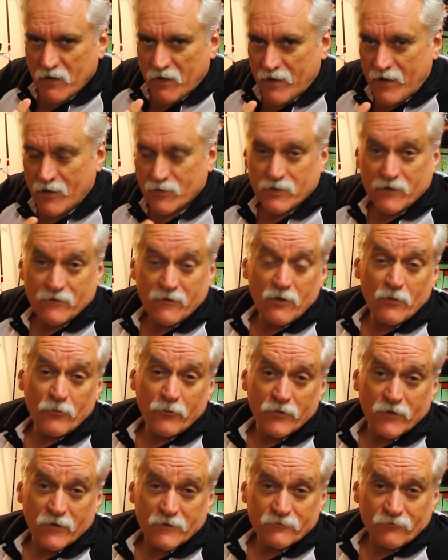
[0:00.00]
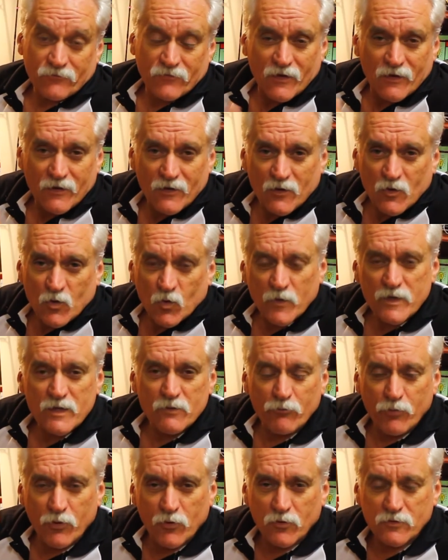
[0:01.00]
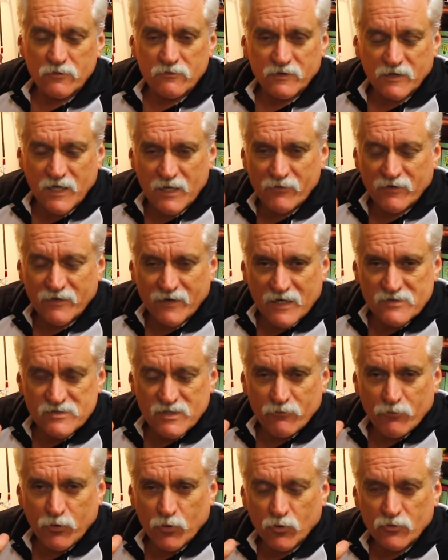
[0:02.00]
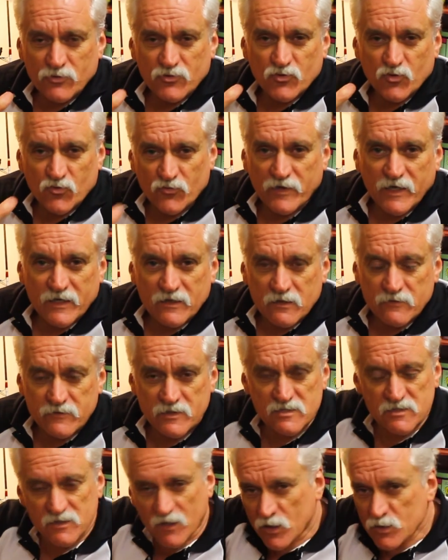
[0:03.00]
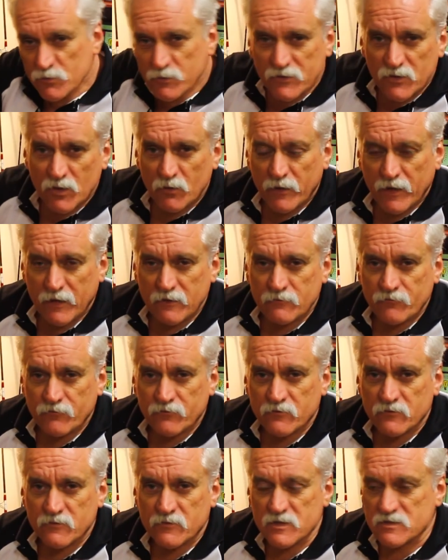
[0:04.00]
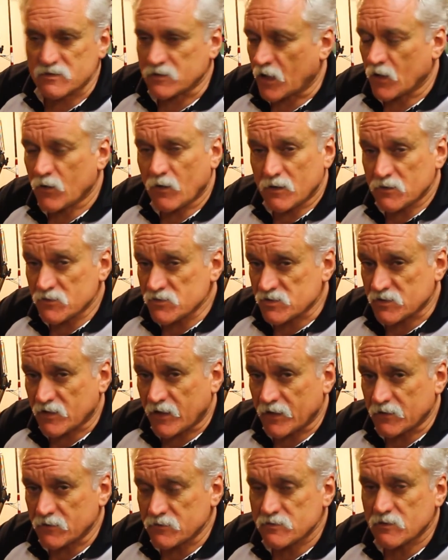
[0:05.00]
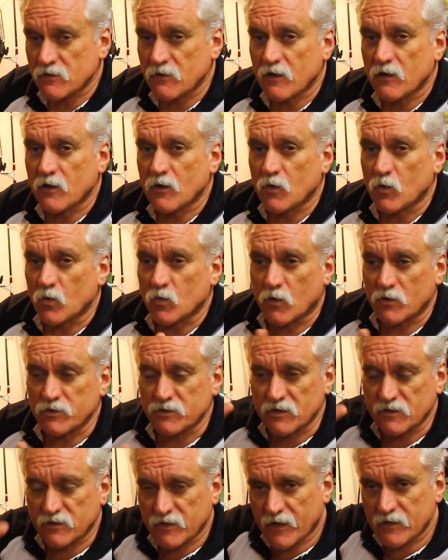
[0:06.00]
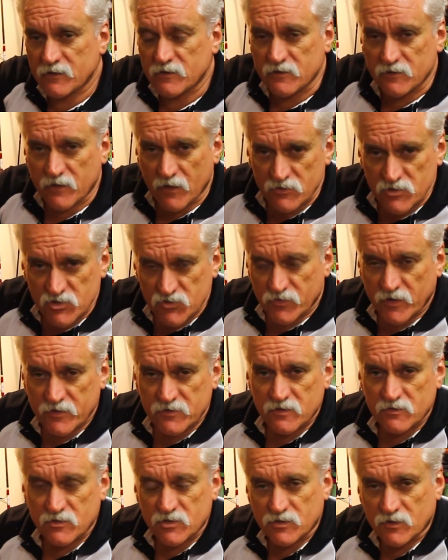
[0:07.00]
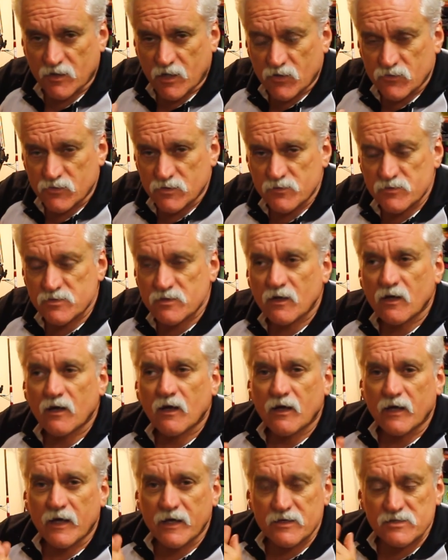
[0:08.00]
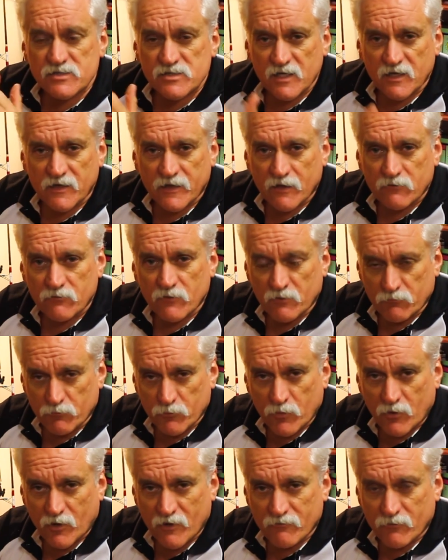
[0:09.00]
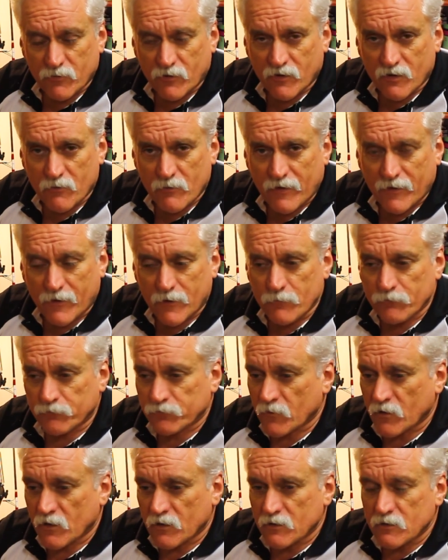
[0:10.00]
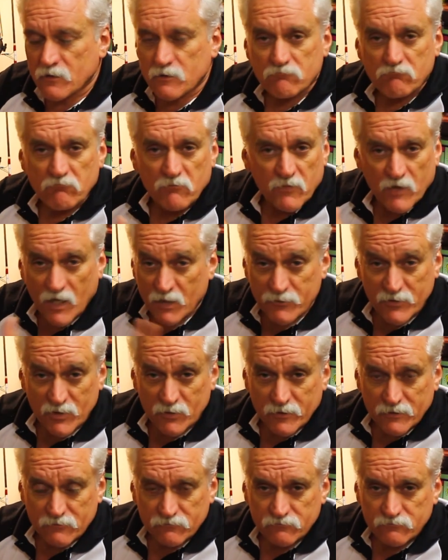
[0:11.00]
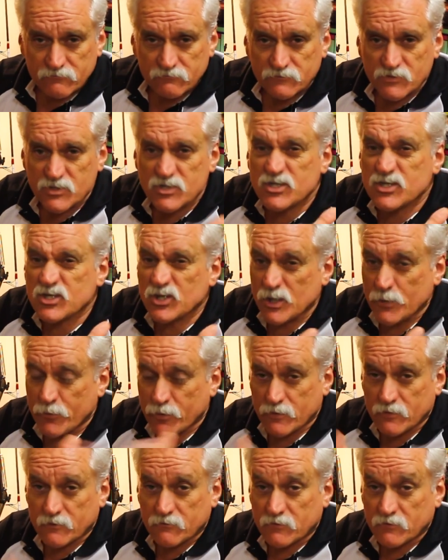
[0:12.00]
How can that be? We import, Kamikaze import direct. There's no middlemen. There's no wholesalers. What you get goes straight to the showrooms, and it's sent out by mail. No middlemen. Cheap.